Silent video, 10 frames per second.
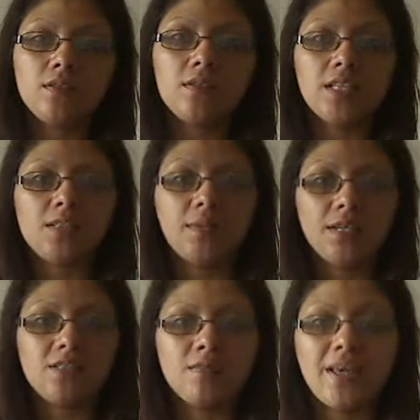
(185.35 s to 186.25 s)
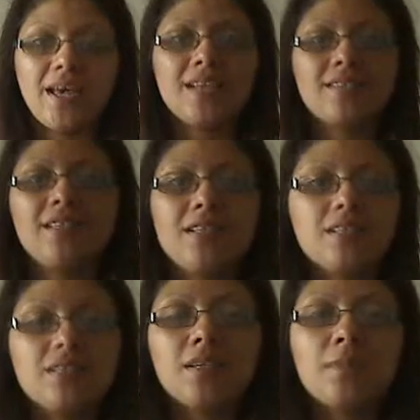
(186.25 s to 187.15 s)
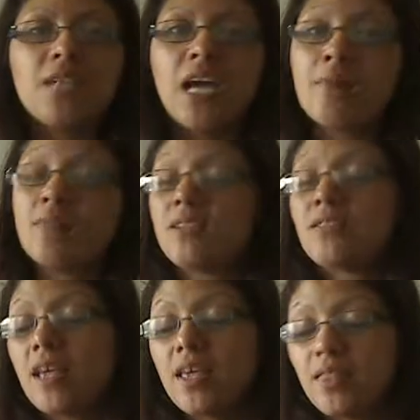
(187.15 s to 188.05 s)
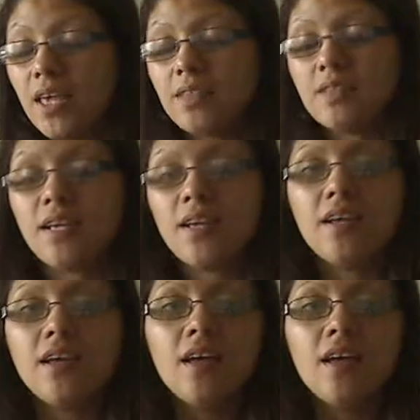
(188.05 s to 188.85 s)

that's because of my accent. Sometimes I say things that